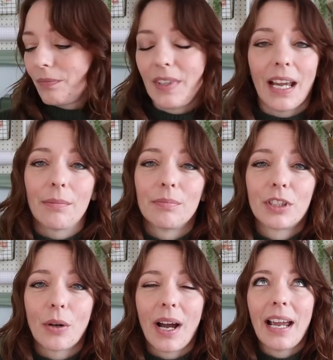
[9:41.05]
yeah,
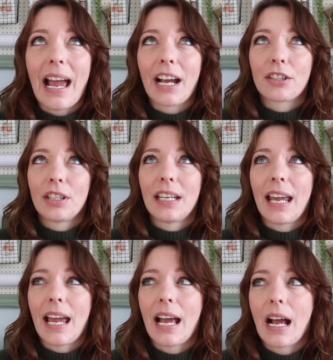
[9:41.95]
so I
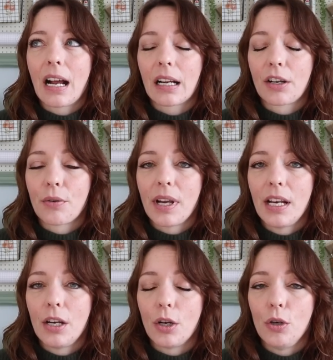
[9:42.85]
actually
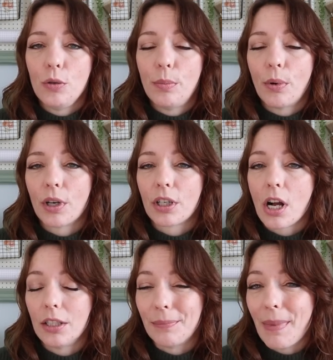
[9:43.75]
created a new board
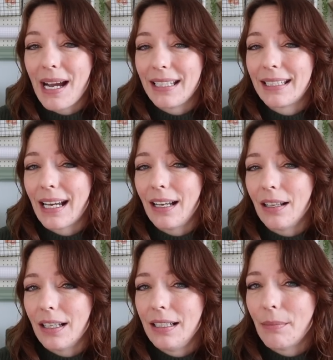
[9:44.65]
called My
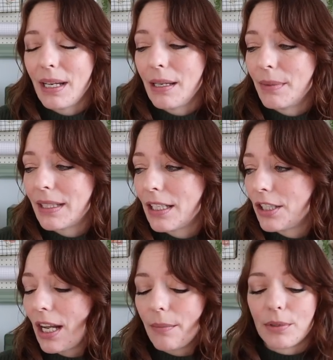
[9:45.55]
Style in my Amazon
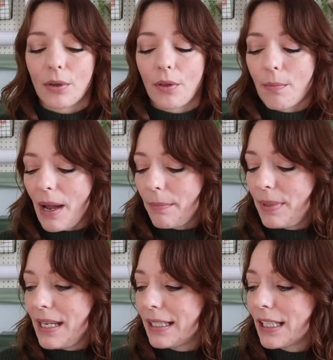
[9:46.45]
shop, so my
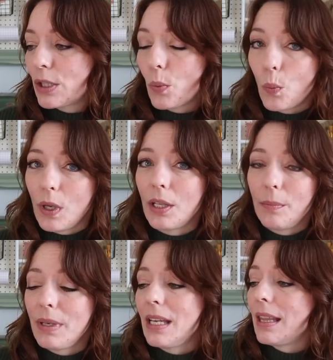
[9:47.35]
pieces will
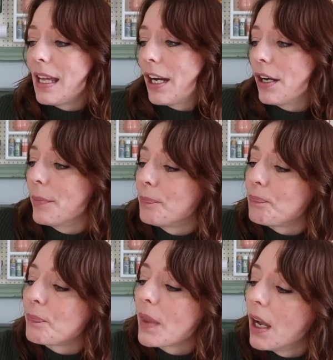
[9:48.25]
be there.
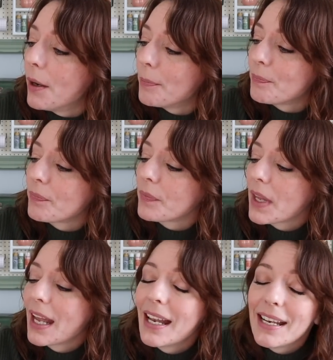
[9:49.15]
Um,
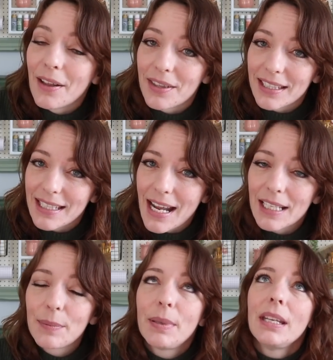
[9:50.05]
now this
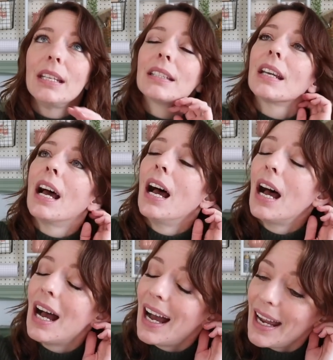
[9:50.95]
next piece,
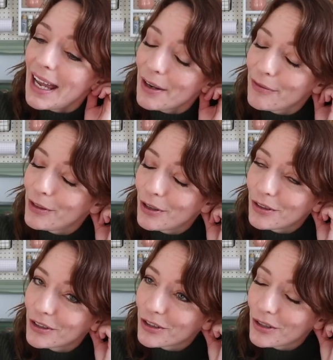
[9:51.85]
I had a
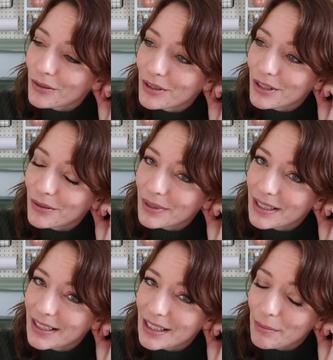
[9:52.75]
funeral to go to
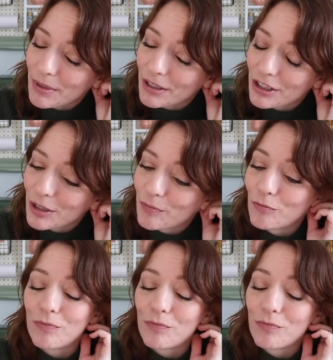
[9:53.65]
in December, just